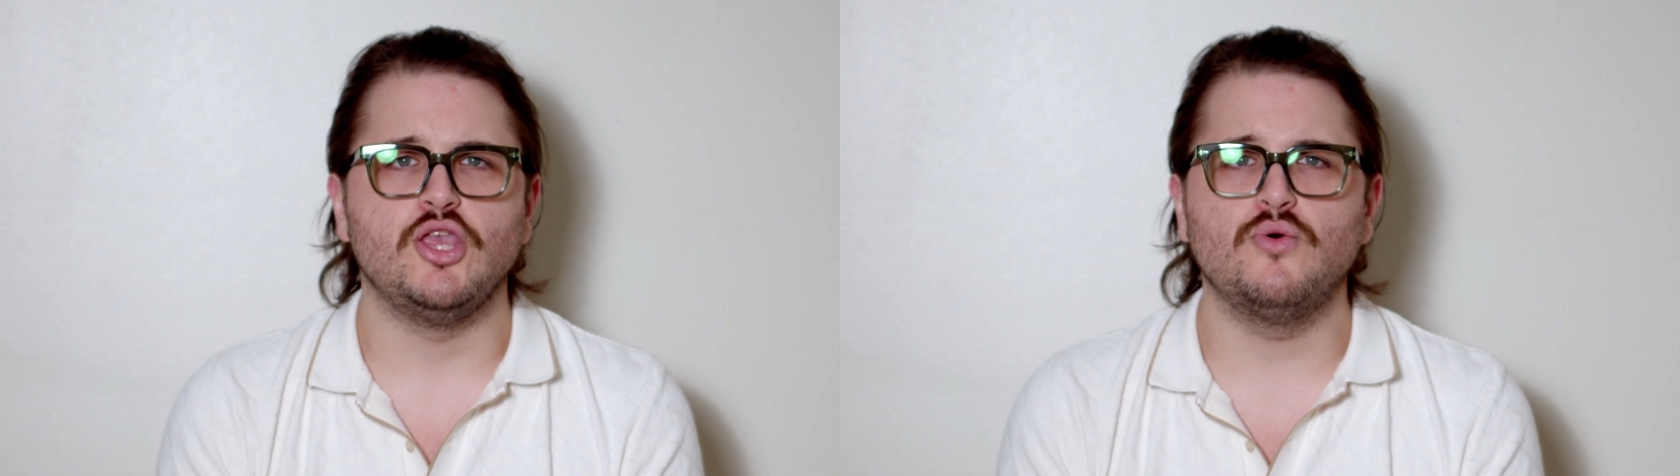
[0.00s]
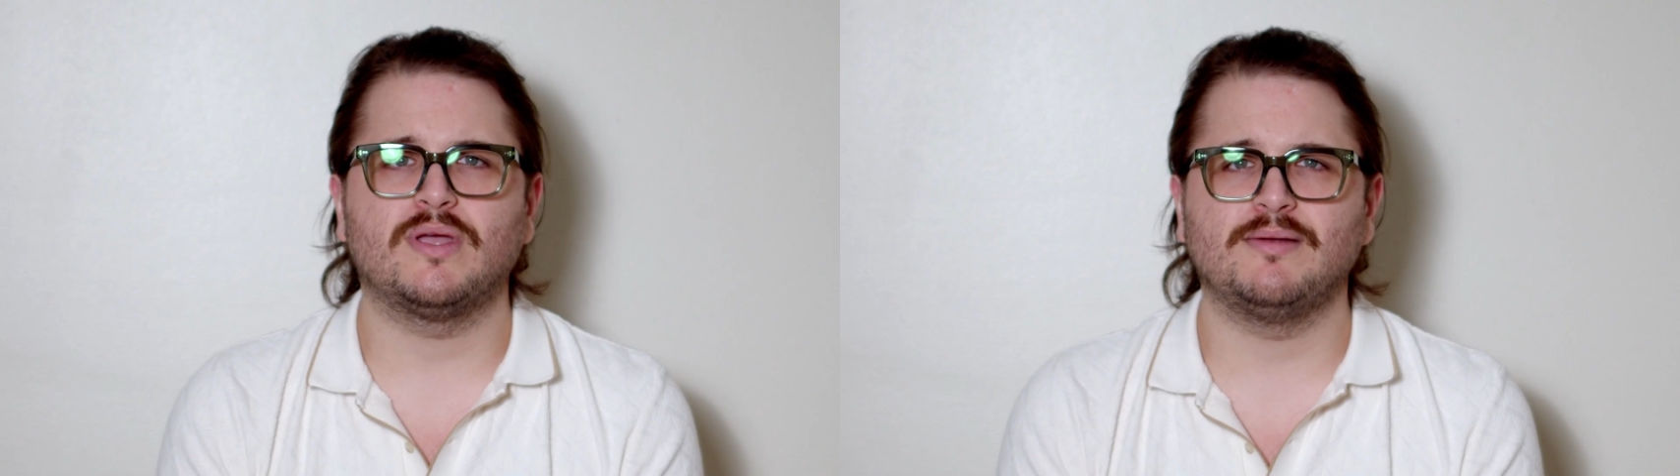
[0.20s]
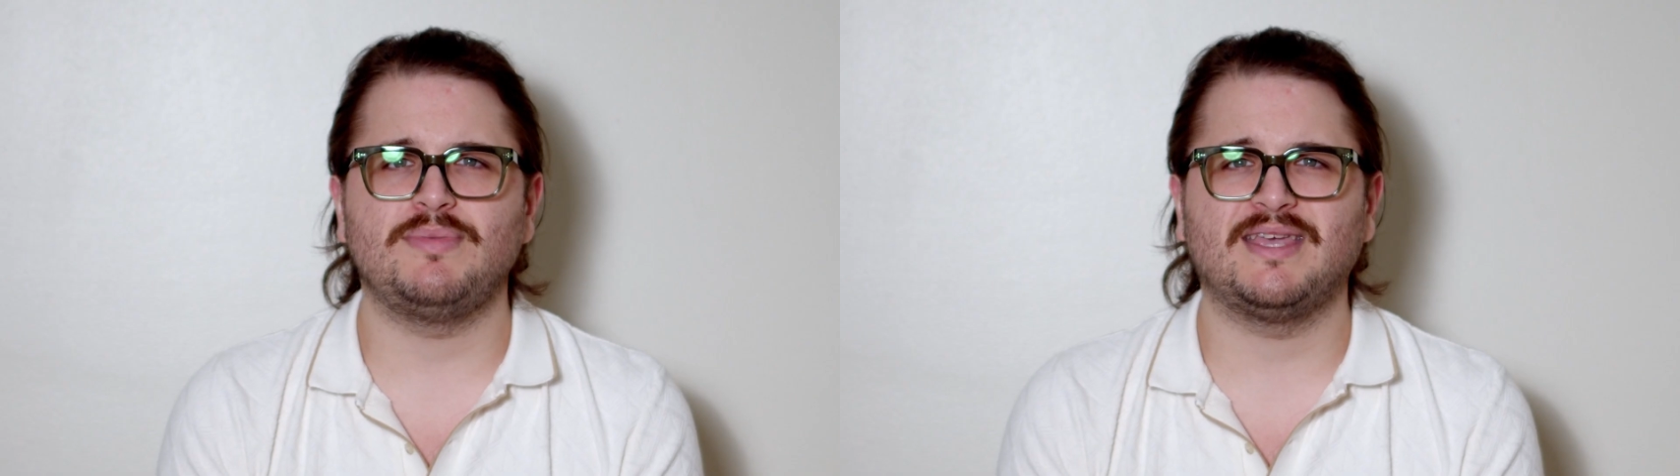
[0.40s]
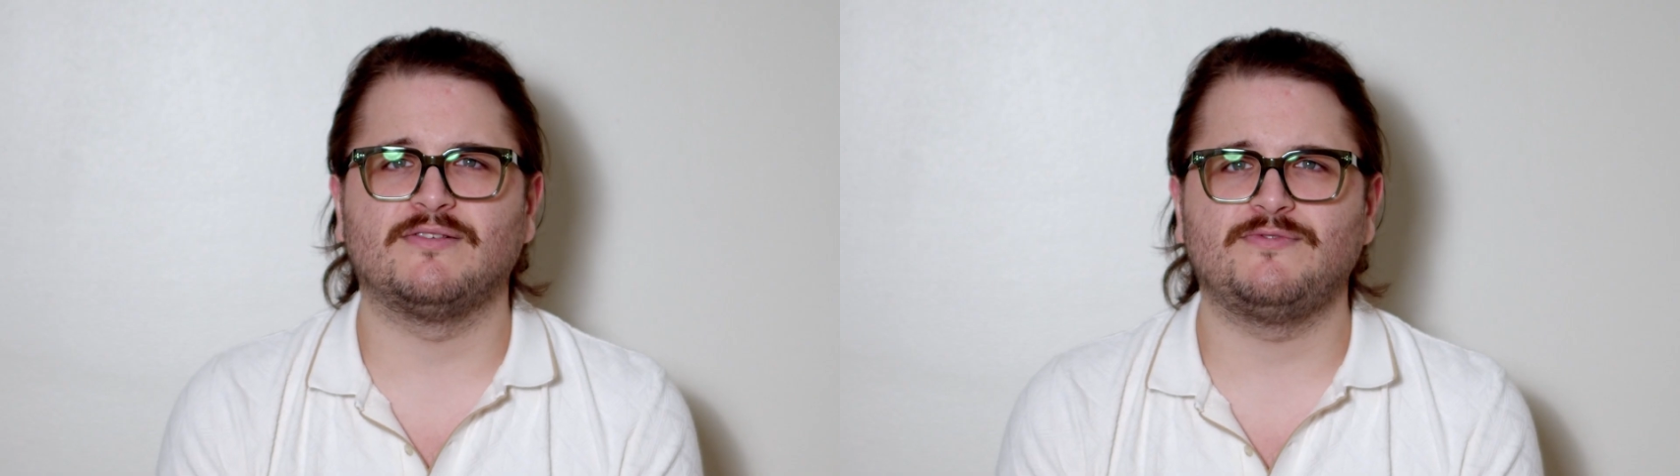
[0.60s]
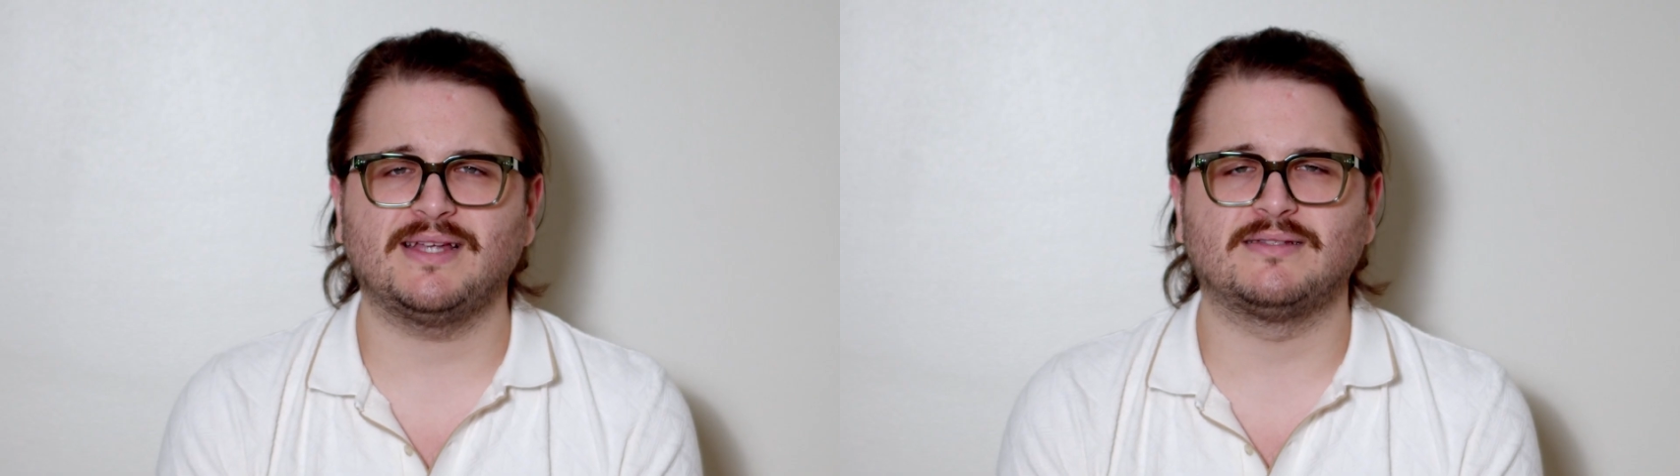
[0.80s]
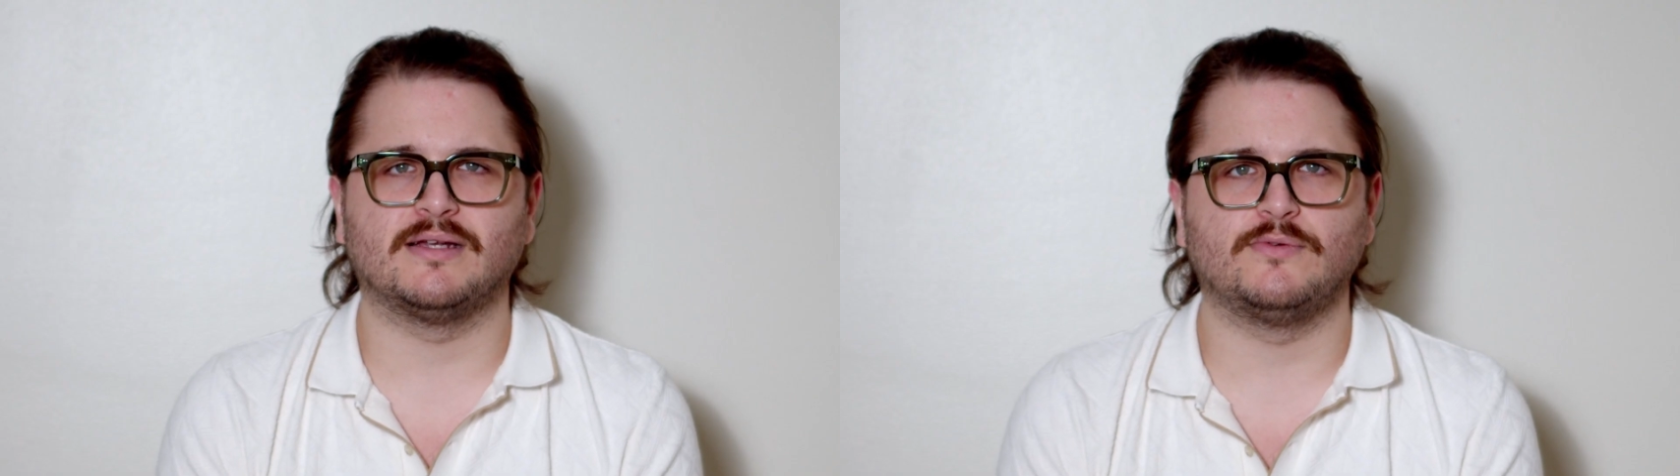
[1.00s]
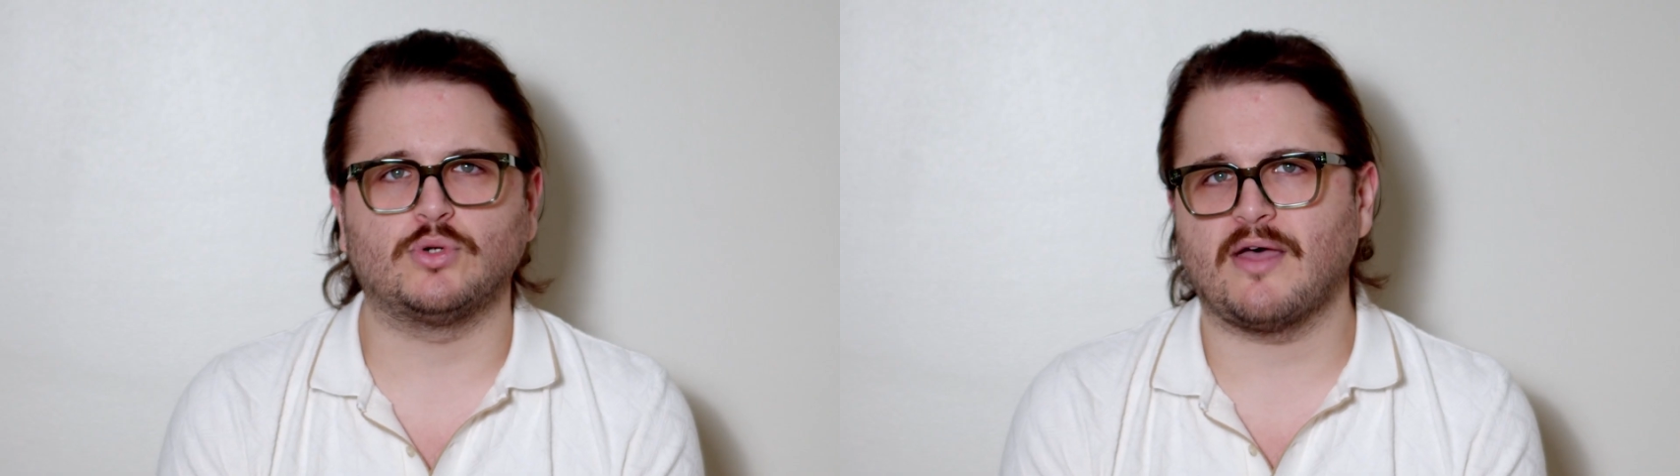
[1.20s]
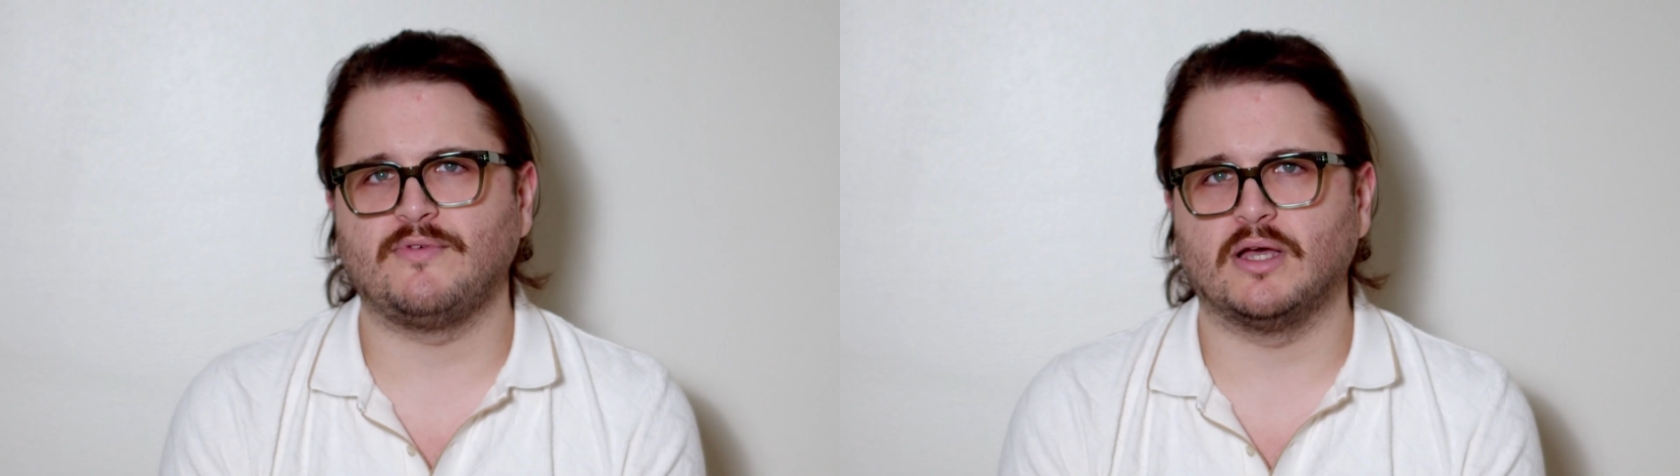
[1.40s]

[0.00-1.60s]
You can be convicted of driving